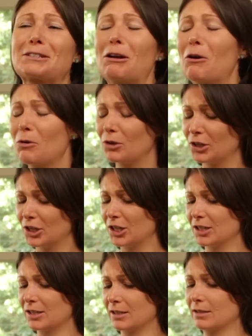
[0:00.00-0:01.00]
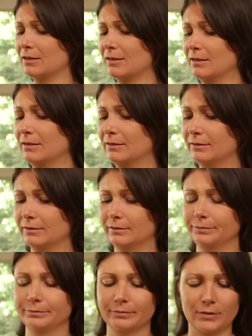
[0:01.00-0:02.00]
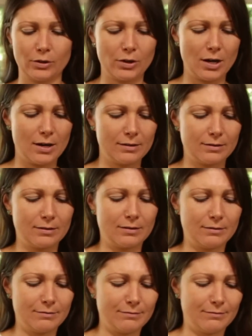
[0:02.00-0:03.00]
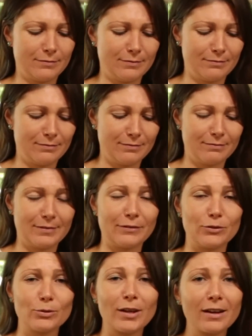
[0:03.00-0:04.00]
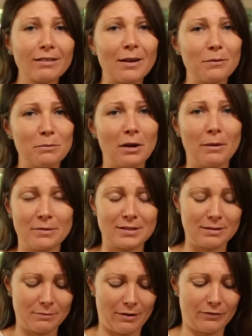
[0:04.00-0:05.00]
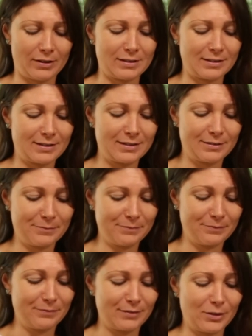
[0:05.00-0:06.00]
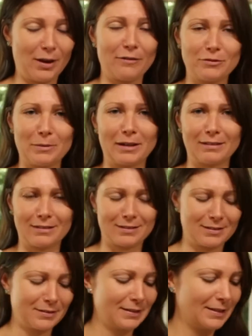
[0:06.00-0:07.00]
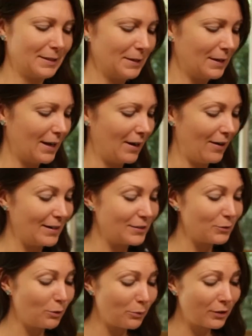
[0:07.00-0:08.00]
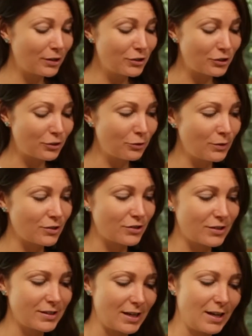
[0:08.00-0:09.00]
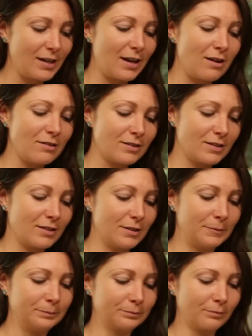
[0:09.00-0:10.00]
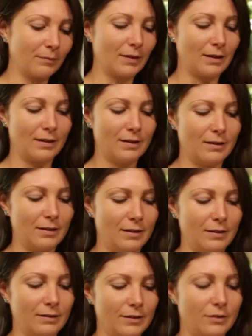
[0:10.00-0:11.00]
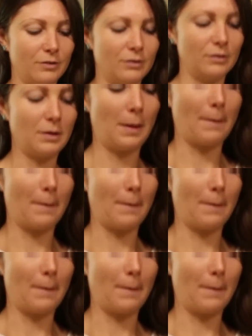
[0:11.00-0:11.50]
So good. You guys, if you like lemon poppy seed muffins, you have to make this. All right, so what we're gonna do is just take out a little